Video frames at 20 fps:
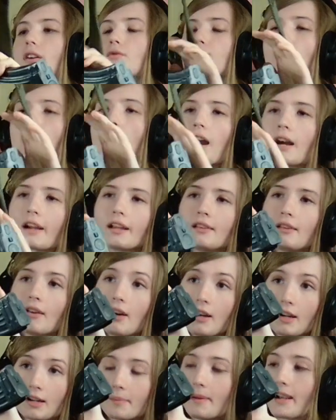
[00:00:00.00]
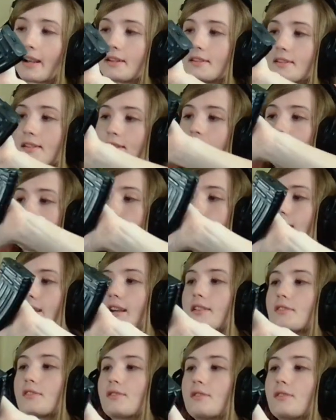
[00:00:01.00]
rock and lock magazine
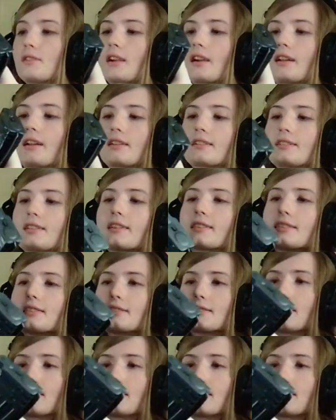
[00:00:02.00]
design, so you kind of take these